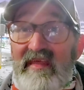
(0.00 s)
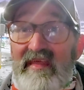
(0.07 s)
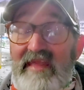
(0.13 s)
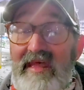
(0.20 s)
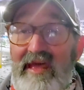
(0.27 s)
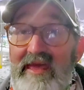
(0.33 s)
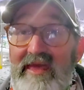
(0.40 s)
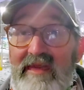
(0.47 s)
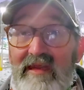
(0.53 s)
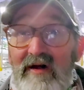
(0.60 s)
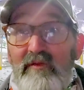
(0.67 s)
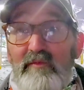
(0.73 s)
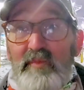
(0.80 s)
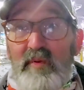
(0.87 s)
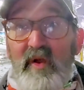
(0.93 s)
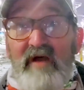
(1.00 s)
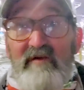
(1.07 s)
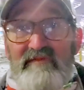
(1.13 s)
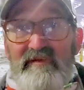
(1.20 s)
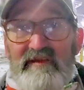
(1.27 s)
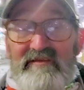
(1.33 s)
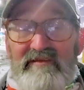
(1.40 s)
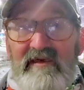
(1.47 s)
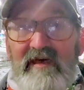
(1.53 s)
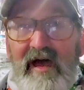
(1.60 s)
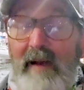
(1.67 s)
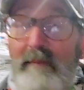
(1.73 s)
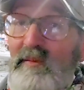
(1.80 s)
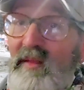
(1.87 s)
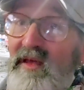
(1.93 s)
that killed prophets,
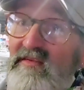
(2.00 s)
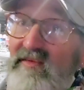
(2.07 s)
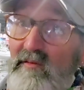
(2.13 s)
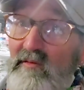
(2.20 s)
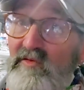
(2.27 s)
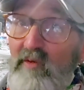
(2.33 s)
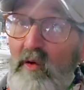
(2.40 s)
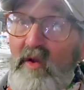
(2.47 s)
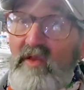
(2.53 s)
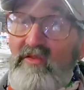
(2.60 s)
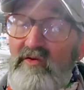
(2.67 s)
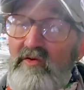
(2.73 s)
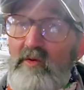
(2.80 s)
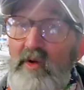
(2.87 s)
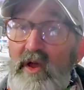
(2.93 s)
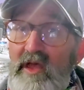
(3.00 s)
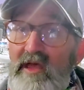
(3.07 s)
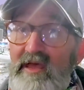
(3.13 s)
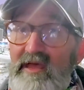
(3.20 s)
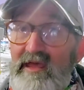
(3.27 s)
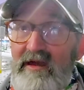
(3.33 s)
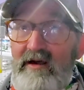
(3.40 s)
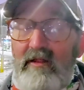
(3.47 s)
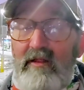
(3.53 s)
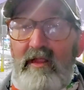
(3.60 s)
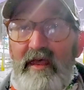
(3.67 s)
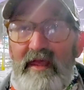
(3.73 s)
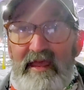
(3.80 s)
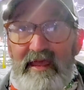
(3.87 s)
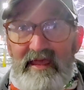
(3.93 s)
a place that was going to kill
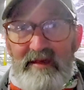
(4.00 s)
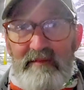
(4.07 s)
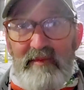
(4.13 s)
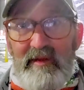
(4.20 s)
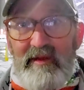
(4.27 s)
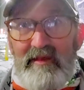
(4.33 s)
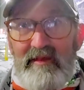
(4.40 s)
him.